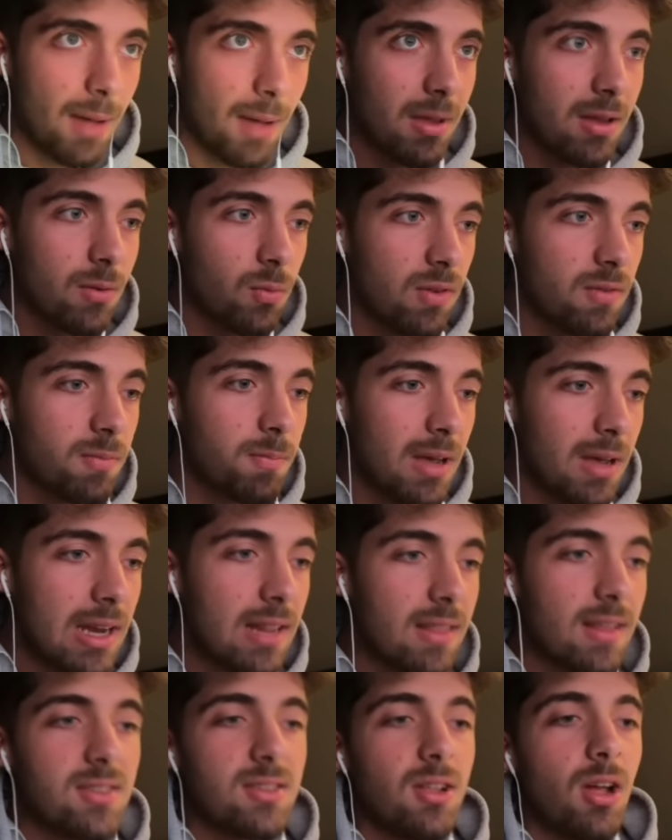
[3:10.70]
I mean, we've been
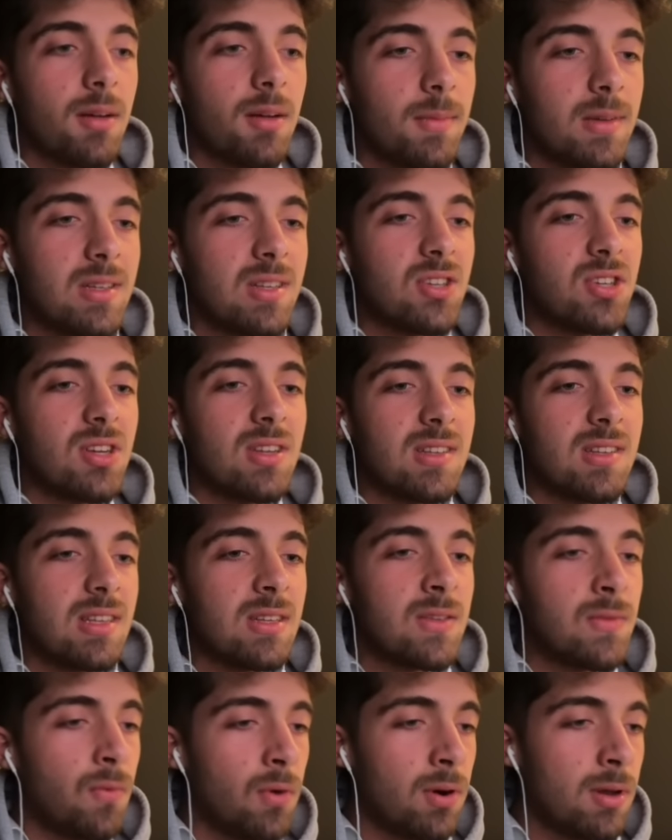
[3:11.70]
in this long position
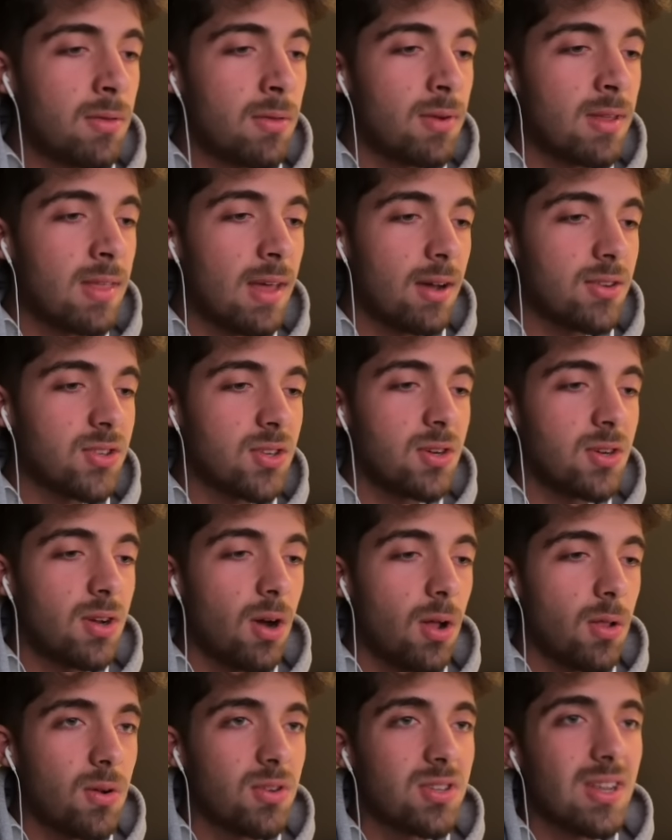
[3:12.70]
since
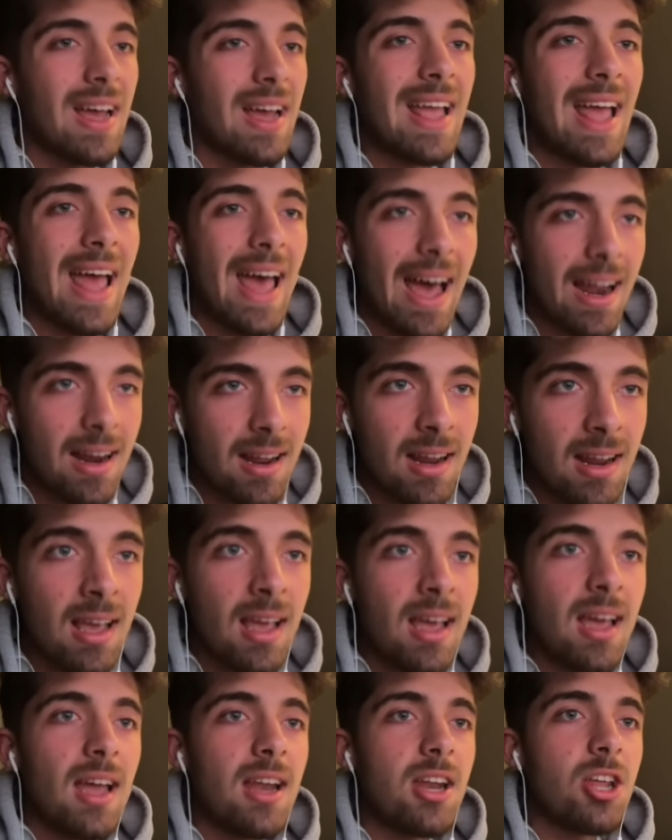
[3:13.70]
$43,000. I added
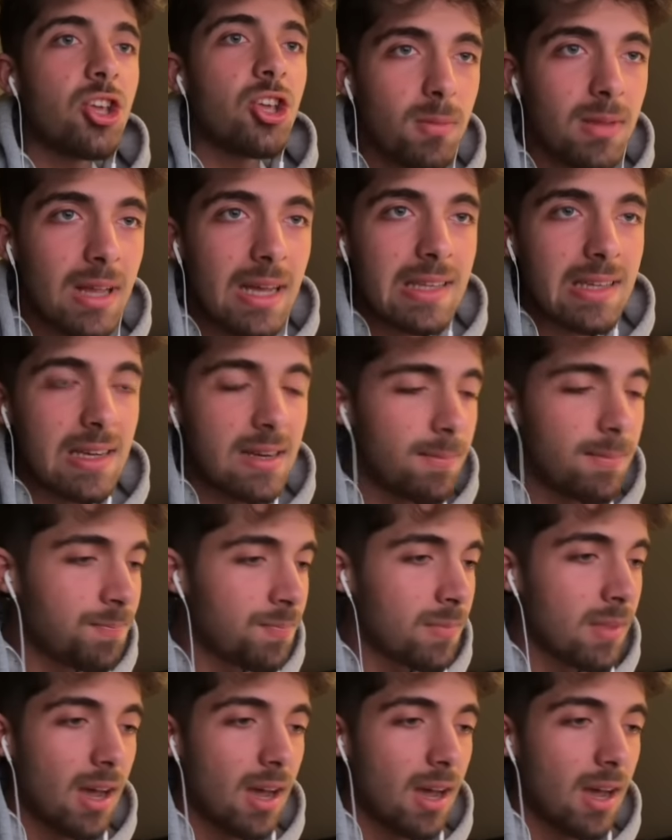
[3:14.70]
and accumulated.